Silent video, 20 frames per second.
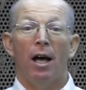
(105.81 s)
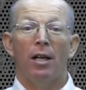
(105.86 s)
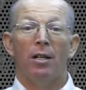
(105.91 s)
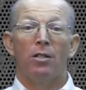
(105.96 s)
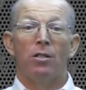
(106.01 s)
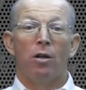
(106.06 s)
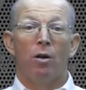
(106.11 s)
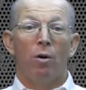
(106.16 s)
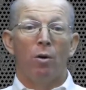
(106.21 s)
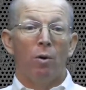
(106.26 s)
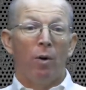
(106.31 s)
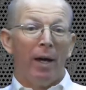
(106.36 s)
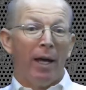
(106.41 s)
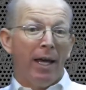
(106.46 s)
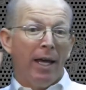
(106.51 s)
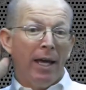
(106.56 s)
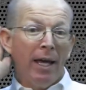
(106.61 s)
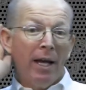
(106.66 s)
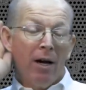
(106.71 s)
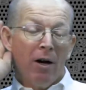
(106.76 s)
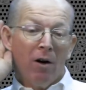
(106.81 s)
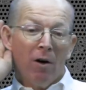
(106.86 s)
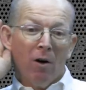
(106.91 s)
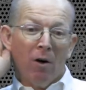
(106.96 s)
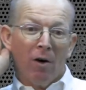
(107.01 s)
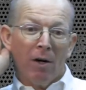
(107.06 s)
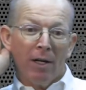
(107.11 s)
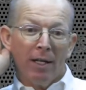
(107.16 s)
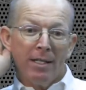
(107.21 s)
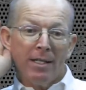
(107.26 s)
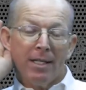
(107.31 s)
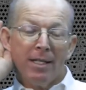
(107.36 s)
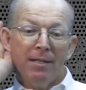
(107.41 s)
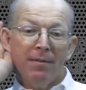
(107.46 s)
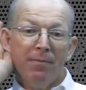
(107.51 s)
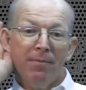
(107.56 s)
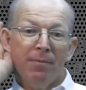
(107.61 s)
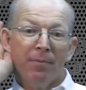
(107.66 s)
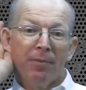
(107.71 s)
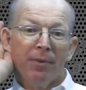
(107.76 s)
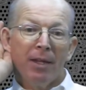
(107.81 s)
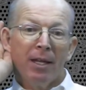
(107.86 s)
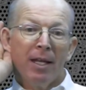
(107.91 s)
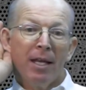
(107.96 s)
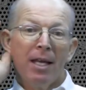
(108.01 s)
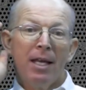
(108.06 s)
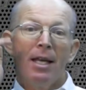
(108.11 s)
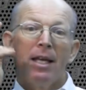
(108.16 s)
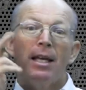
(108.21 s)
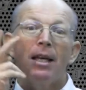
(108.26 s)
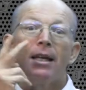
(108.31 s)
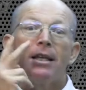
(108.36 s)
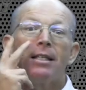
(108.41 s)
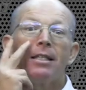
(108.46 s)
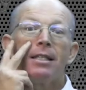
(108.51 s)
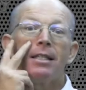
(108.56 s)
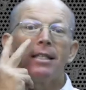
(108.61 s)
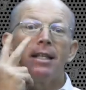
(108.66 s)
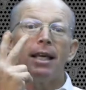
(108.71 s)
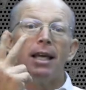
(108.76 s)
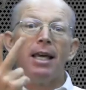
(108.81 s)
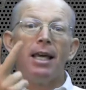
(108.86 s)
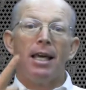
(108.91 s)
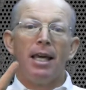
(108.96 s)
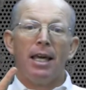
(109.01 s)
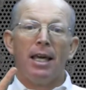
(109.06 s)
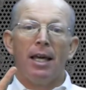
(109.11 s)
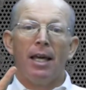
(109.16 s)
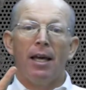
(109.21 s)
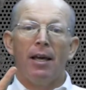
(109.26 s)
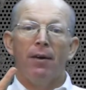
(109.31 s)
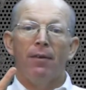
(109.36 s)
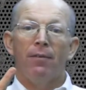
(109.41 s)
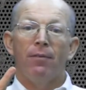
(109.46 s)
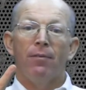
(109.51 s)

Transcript: So hear or listen. See.